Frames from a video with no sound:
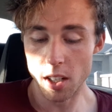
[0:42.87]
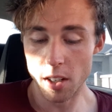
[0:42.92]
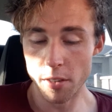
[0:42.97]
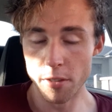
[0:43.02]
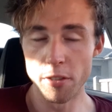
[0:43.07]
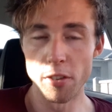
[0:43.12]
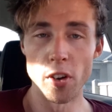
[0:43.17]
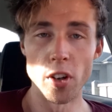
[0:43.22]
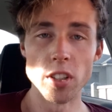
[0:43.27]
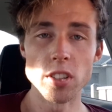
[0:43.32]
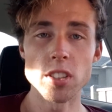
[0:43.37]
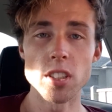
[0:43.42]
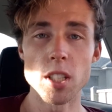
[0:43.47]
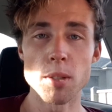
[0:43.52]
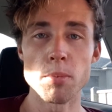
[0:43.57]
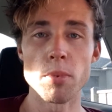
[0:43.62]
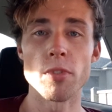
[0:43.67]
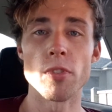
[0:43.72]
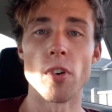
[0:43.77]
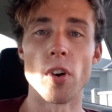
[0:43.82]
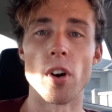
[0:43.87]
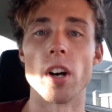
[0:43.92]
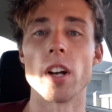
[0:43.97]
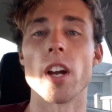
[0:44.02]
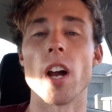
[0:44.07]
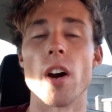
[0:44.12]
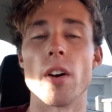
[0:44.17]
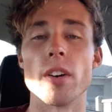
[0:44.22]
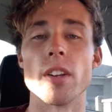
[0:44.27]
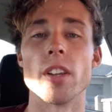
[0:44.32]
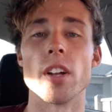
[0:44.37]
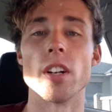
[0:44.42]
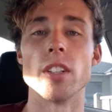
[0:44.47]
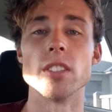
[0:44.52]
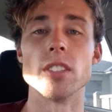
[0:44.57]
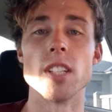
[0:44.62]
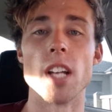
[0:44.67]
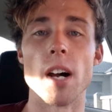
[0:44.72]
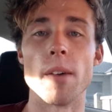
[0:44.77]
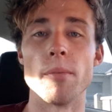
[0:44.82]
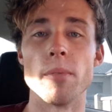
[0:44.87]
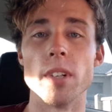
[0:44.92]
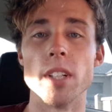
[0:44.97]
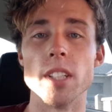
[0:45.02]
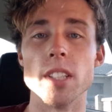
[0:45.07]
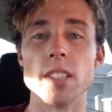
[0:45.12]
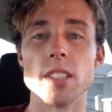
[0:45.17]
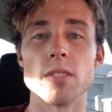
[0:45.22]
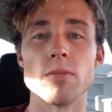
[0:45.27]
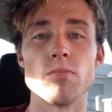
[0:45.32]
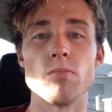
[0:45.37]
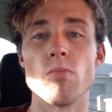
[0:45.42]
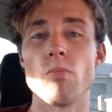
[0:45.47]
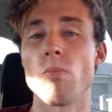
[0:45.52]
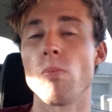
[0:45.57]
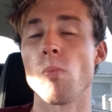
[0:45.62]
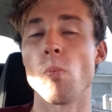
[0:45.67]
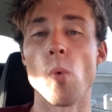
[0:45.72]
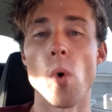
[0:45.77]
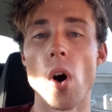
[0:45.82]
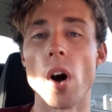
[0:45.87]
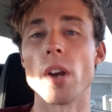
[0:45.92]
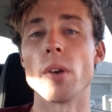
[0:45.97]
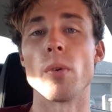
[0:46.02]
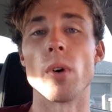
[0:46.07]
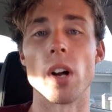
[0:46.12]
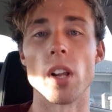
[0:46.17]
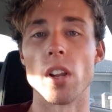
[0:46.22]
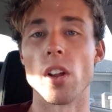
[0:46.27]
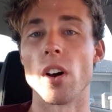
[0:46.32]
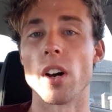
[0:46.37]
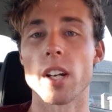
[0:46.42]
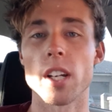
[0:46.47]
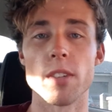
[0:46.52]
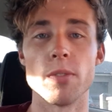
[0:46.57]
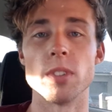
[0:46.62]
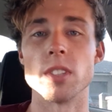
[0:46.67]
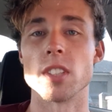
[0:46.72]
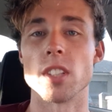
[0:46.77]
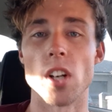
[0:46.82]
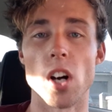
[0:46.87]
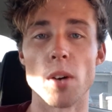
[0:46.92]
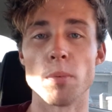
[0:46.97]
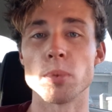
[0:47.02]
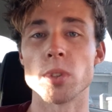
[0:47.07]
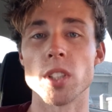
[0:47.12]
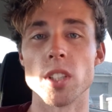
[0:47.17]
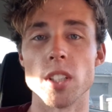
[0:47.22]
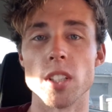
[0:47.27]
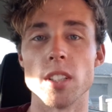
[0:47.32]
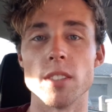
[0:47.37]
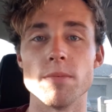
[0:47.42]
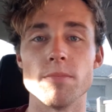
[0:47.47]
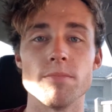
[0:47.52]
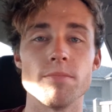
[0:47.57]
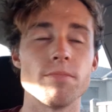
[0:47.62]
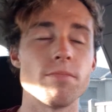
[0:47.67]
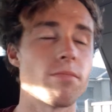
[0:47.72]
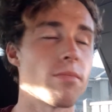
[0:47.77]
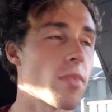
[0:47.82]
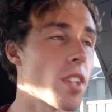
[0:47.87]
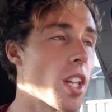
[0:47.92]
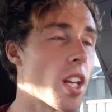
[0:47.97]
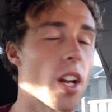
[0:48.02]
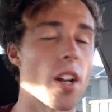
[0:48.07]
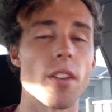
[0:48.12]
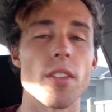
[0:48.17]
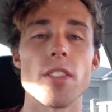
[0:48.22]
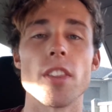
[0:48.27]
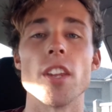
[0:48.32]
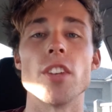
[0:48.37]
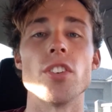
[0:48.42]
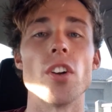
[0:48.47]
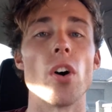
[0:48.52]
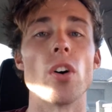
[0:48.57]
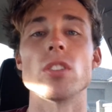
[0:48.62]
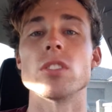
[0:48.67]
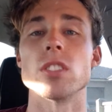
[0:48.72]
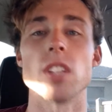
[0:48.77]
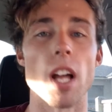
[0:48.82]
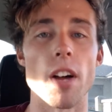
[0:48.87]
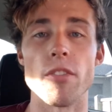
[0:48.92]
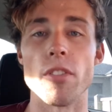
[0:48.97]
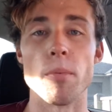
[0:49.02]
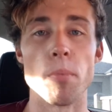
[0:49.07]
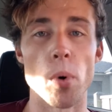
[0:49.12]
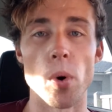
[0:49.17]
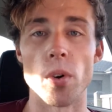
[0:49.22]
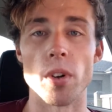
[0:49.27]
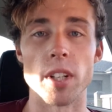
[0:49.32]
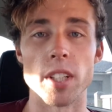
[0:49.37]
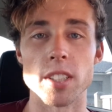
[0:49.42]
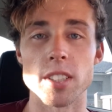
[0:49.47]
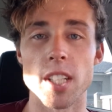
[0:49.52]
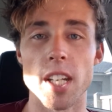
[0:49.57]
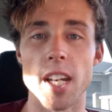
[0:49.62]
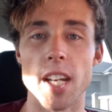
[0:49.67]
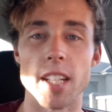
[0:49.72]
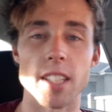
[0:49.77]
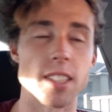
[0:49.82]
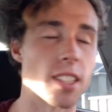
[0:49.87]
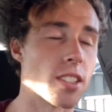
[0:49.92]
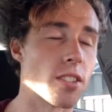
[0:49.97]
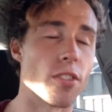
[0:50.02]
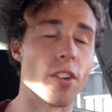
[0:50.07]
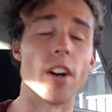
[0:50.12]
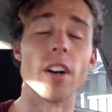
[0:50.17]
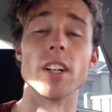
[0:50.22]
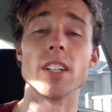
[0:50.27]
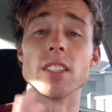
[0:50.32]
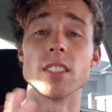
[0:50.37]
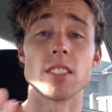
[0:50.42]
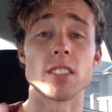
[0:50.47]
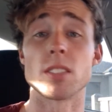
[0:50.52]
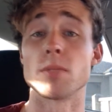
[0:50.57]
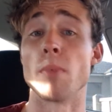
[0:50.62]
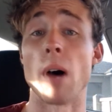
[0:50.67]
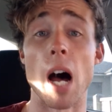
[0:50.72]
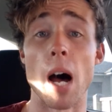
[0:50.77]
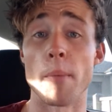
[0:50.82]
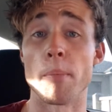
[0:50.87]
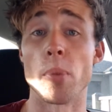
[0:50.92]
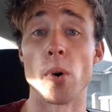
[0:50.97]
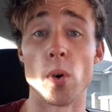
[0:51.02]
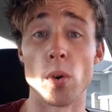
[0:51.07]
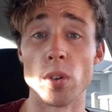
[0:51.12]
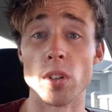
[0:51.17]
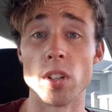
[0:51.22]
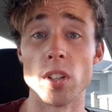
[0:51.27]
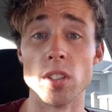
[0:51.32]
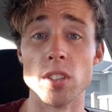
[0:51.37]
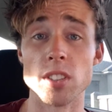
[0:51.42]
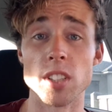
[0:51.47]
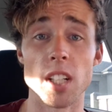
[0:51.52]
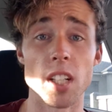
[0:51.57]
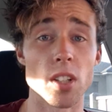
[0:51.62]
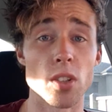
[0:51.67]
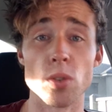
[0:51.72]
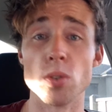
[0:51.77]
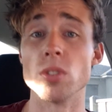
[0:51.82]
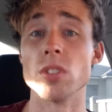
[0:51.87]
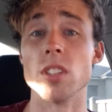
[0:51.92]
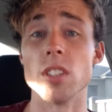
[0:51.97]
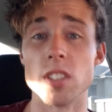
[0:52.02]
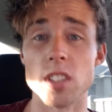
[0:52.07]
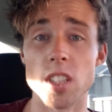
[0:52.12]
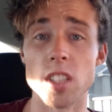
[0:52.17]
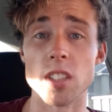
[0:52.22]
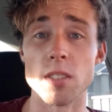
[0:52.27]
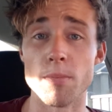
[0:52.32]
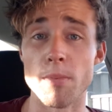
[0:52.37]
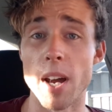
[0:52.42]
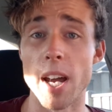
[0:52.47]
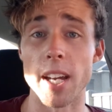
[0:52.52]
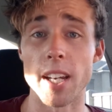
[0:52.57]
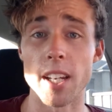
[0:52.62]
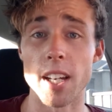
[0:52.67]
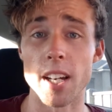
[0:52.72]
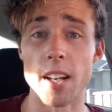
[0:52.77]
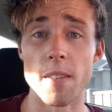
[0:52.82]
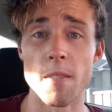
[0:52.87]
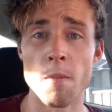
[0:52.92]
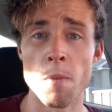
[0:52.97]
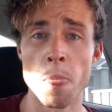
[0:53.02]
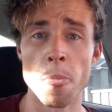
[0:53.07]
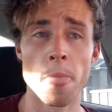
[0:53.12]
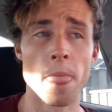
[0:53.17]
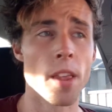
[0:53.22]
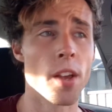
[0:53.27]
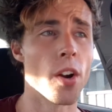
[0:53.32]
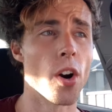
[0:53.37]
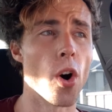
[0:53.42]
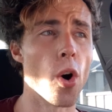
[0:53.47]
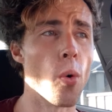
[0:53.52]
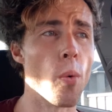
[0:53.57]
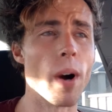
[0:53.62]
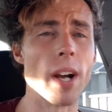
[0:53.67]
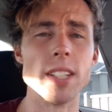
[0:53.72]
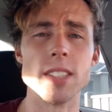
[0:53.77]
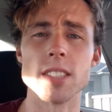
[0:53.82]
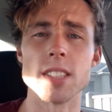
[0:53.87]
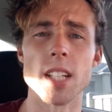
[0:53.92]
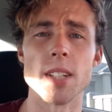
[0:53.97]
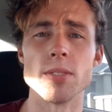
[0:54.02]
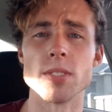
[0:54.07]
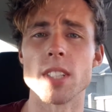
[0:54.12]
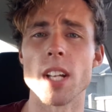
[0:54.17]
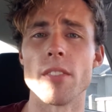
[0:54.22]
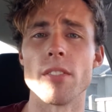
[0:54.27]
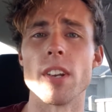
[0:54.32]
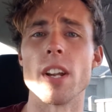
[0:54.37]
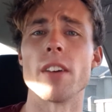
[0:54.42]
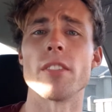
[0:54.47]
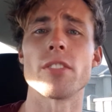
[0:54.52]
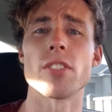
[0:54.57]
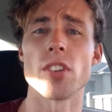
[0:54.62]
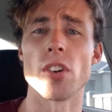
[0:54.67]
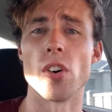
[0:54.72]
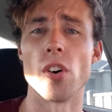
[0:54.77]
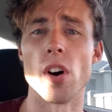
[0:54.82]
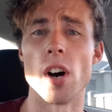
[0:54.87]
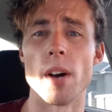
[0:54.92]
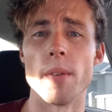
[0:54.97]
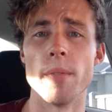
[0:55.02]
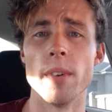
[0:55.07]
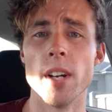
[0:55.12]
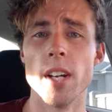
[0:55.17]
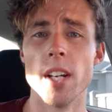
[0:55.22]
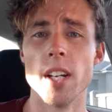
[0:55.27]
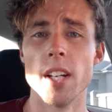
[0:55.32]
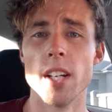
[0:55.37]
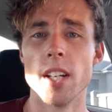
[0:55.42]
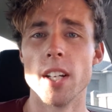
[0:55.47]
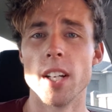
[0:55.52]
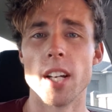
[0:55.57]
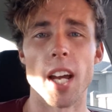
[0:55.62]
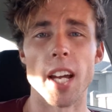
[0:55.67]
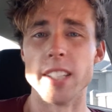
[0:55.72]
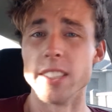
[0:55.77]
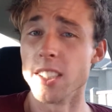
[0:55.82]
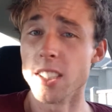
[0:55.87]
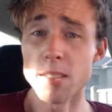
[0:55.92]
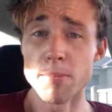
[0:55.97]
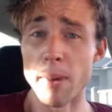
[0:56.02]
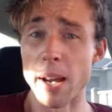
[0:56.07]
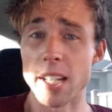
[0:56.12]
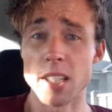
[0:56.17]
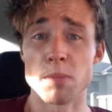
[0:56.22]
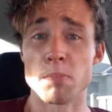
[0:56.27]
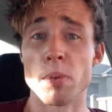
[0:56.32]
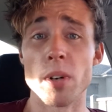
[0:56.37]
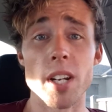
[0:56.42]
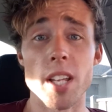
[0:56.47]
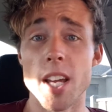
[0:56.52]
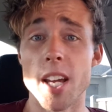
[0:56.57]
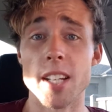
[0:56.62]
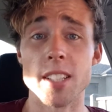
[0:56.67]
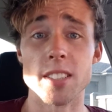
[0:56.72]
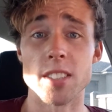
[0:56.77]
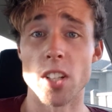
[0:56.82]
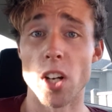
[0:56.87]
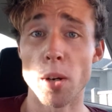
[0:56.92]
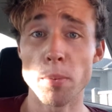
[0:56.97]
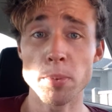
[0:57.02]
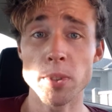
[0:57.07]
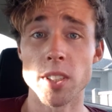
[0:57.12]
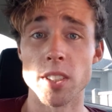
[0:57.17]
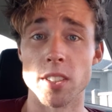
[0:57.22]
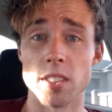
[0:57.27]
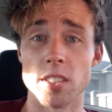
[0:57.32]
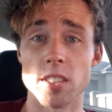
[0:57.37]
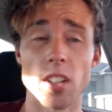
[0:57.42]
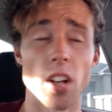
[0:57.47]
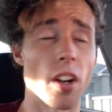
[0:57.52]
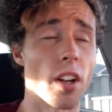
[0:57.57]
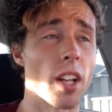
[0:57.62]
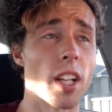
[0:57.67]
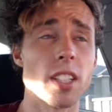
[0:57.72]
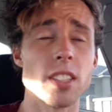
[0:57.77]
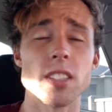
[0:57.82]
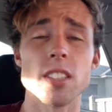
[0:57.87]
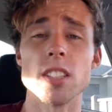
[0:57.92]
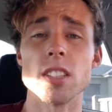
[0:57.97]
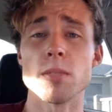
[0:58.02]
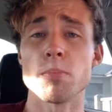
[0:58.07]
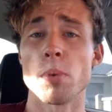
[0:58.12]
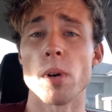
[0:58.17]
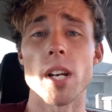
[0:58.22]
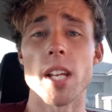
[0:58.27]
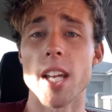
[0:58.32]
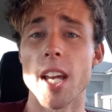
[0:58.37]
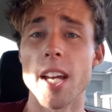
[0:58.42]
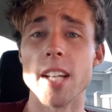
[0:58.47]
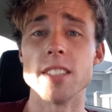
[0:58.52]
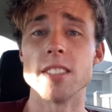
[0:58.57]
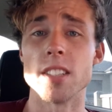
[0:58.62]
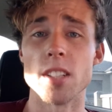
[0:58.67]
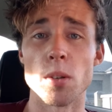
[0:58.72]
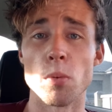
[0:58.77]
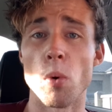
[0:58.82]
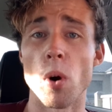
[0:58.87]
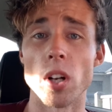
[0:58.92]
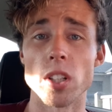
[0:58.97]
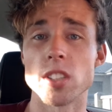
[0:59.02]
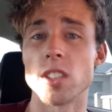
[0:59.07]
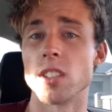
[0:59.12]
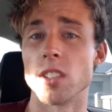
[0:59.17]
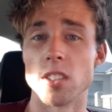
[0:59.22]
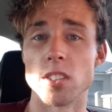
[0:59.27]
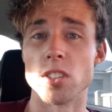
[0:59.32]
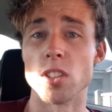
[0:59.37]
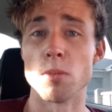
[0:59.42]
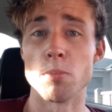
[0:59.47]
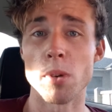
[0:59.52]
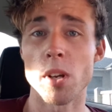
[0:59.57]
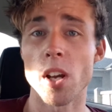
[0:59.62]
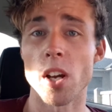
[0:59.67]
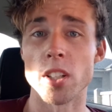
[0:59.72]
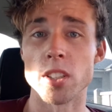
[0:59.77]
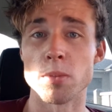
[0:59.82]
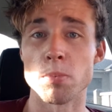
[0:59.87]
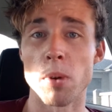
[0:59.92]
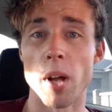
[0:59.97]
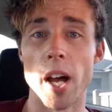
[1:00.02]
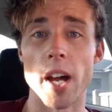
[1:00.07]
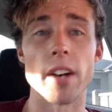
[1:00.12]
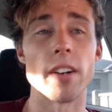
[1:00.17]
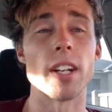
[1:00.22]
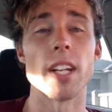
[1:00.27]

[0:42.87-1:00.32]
Firstly, before I go into those numbers, why do I like him as an option? You know, the Dogs love the ball in his hands. He's a very smart ball user, good decision maker, always seems to have enough time. And just makes pretty easy options. He's just pretty easy to watch as a SuperCoach player.